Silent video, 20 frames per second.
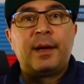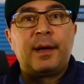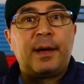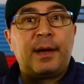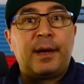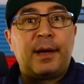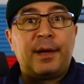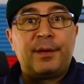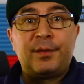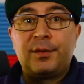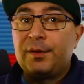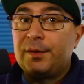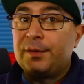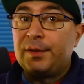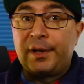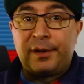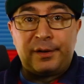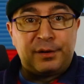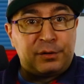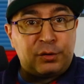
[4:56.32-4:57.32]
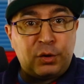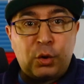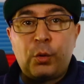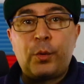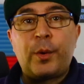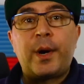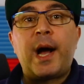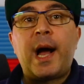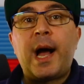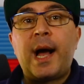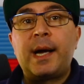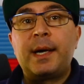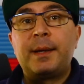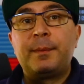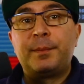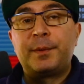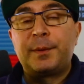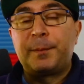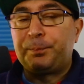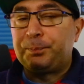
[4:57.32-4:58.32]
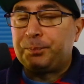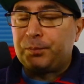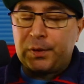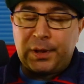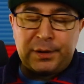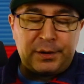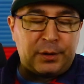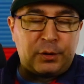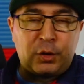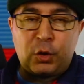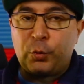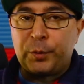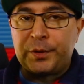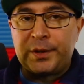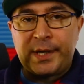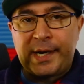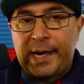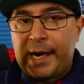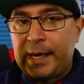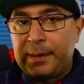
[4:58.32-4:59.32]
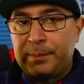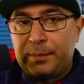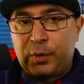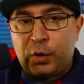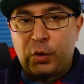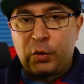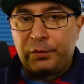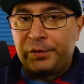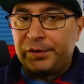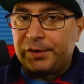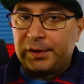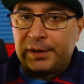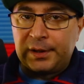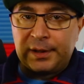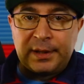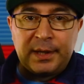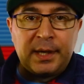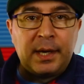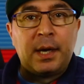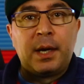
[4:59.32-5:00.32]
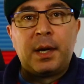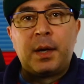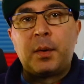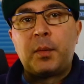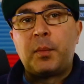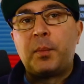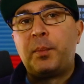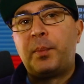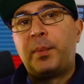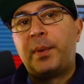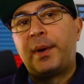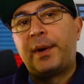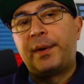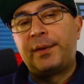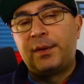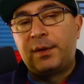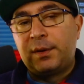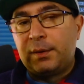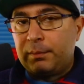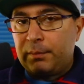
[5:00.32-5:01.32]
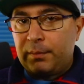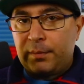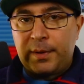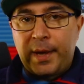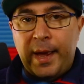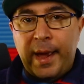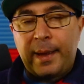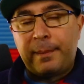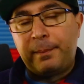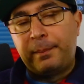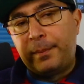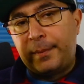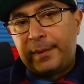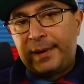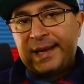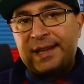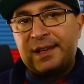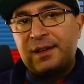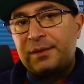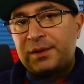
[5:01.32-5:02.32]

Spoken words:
and there is no hype. Nothing wrong with the hype, obviously. But yeah, link in the